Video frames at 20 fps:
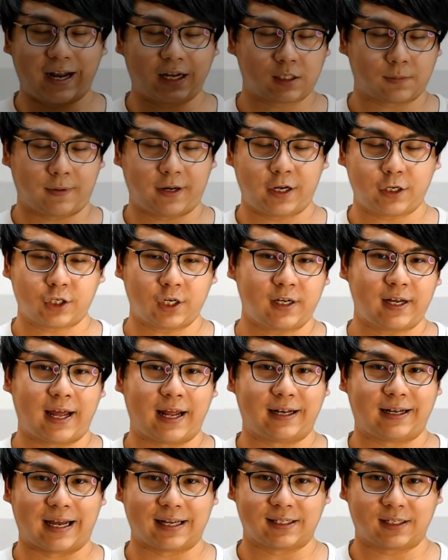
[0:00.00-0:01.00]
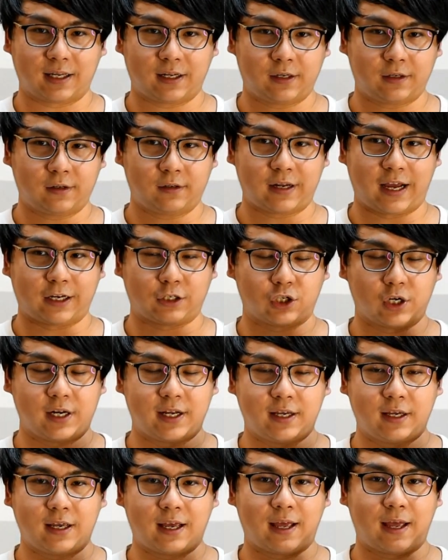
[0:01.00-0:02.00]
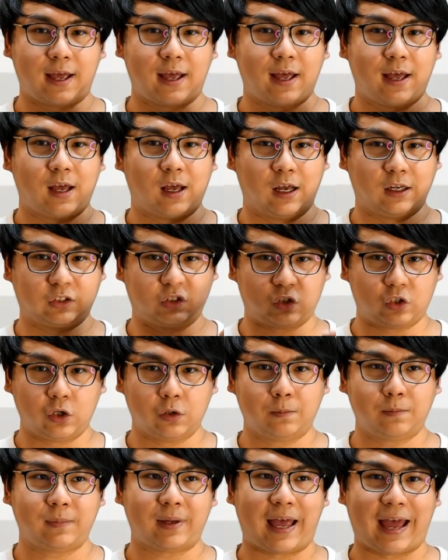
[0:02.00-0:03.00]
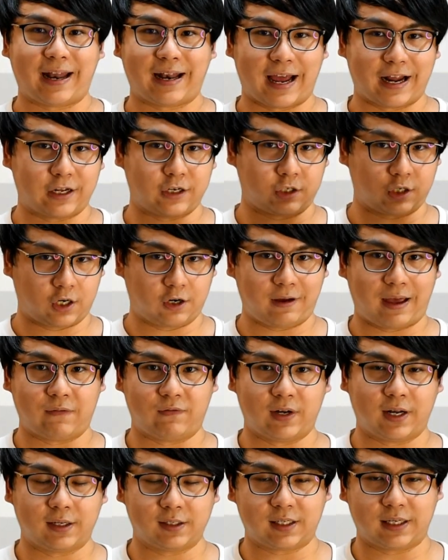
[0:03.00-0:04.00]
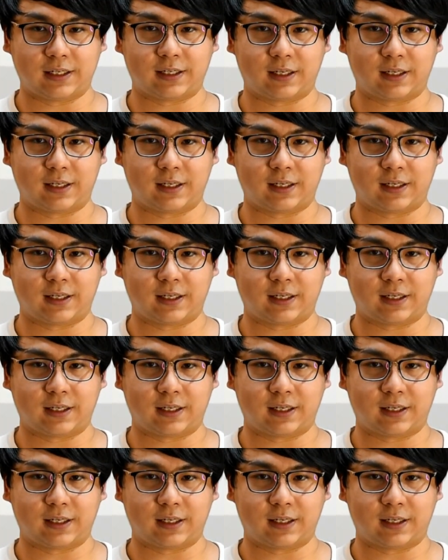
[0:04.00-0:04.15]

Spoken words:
explanation that doesn't actually assume an additional evidence